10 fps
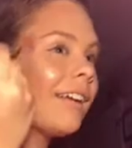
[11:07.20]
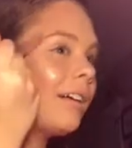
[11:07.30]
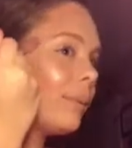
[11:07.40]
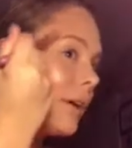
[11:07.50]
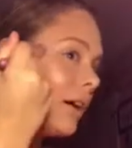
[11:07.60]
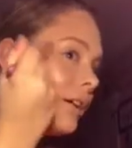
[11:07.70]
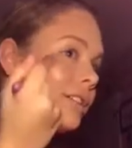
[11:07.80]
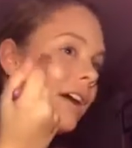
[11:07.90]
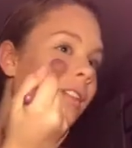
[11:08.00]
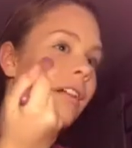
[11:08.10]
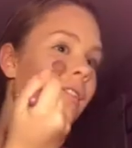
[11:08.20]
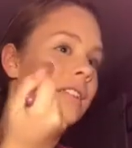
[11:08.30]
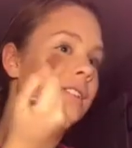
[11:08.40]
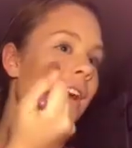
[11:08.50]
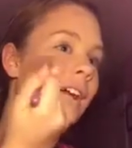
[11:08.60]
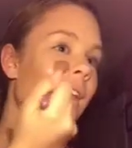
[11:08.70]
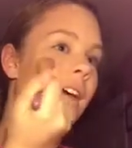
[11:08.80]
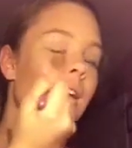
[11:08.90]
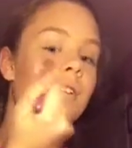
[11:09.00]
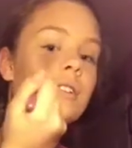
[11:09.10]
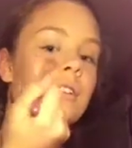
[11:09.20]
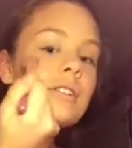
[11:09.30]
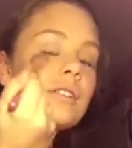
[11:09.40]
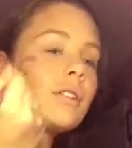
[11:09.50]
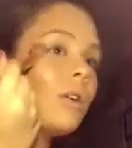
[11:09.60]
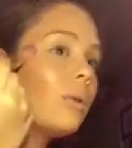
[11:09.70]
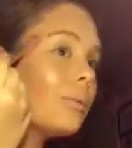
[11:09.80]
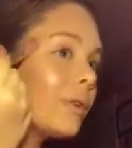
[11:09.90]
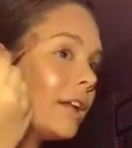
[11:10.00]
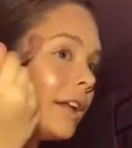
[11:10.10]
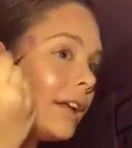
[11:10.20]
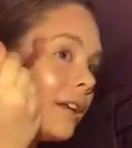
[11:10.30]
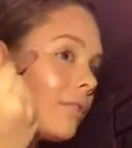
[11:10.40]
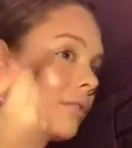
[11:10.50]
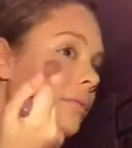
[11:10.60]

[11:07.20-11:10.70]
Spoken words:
Oh my gosh, I love this highlight. It's just so pretty.